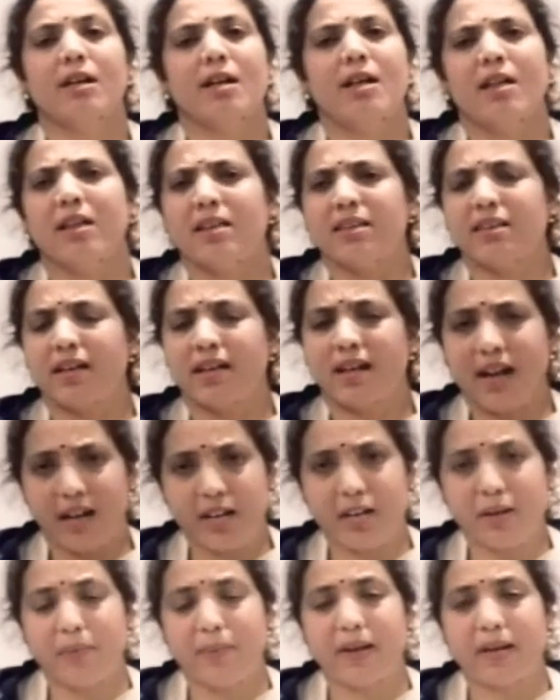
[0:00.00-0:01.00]
the
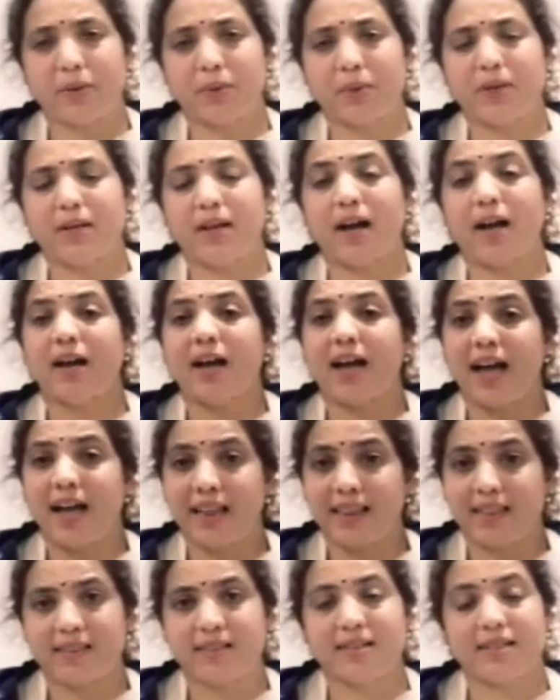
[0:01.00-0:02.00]
Gandaberunda
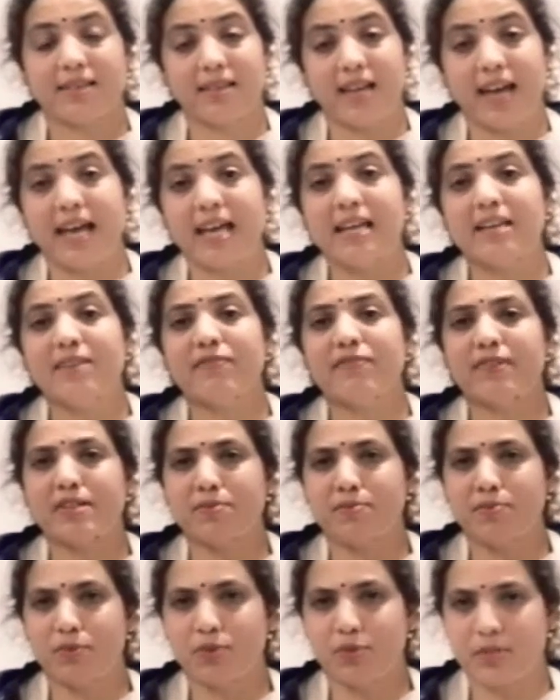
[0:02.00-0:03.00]
and the elephant
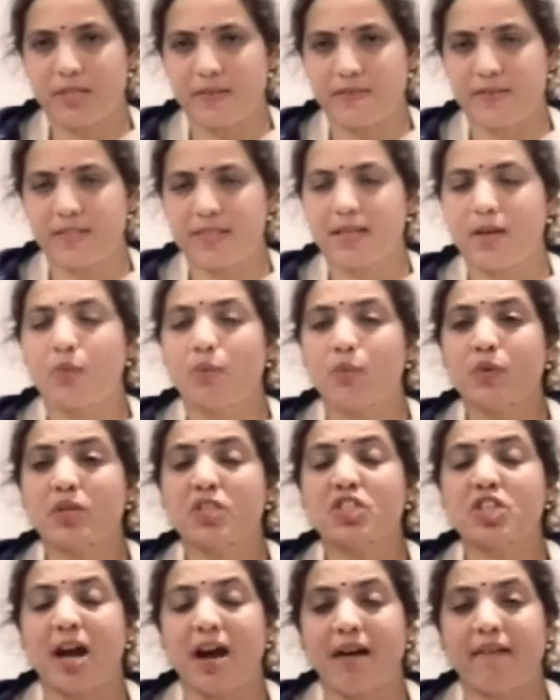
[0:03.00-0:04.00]
motifs which
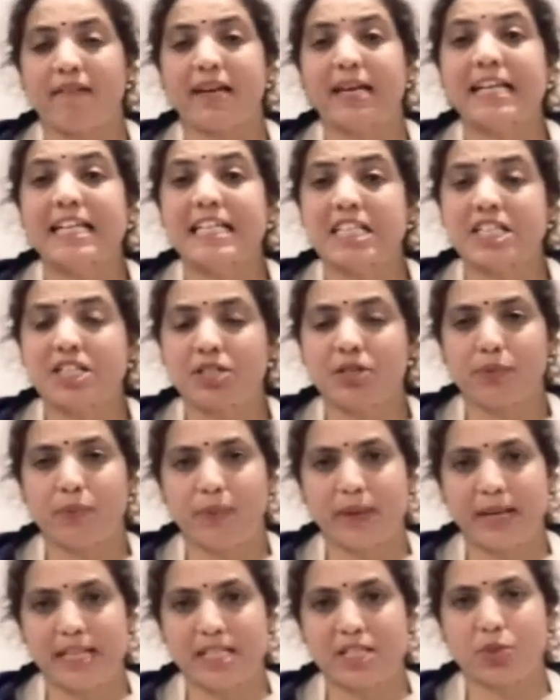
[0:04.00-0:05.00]
are
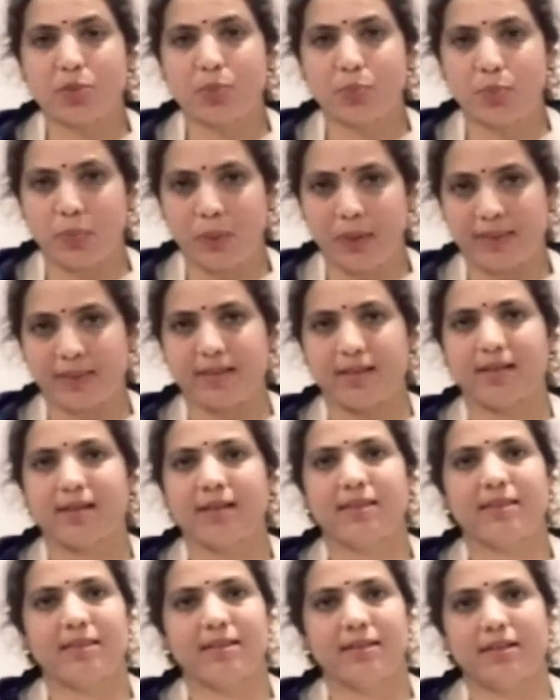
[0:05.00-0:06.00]
intertwined with
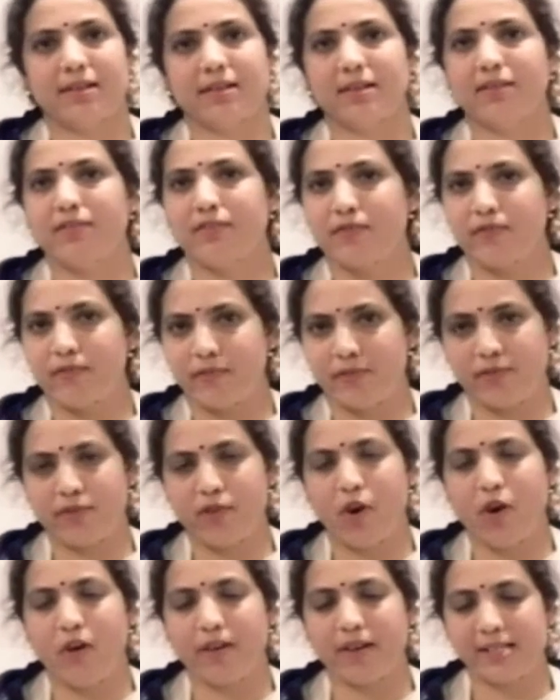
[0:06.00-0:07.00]
the
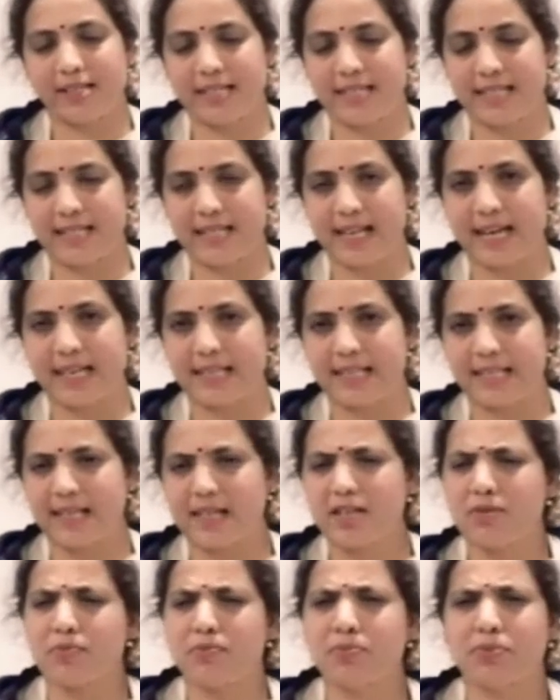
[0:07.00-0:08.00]
floral designs in
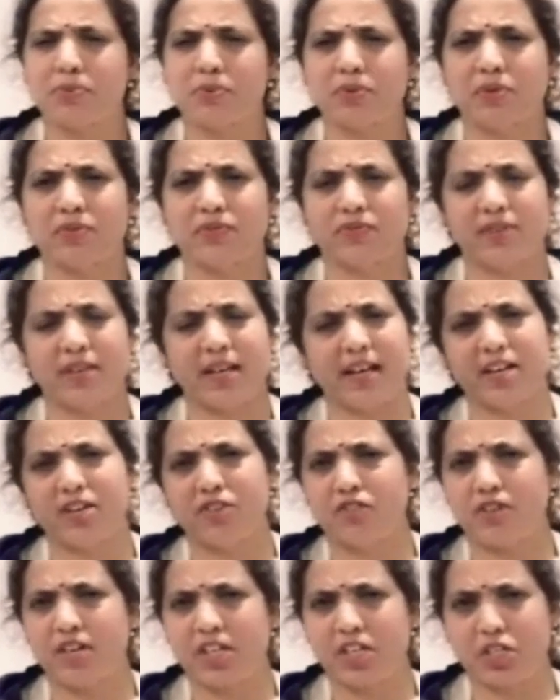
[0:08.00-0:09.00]
a beautiful and a
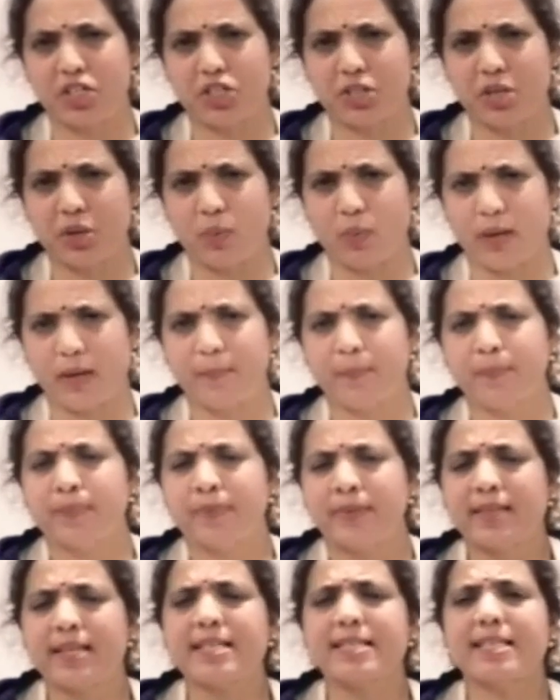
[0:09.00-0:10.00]
traditional way.
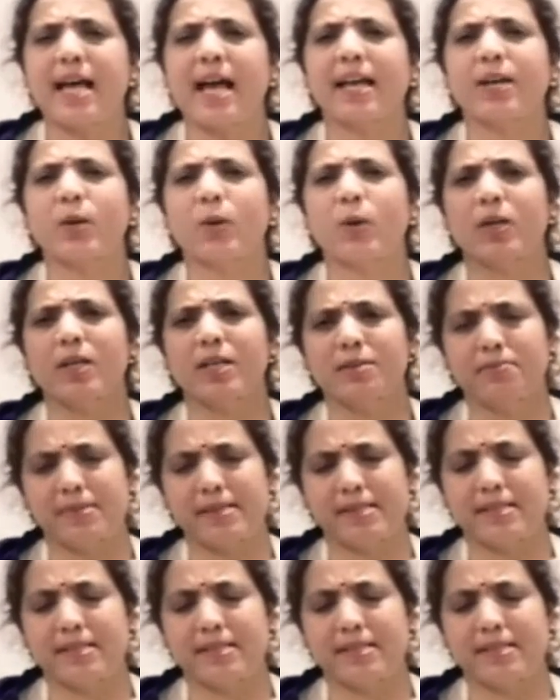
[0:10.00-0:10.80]
This iconic building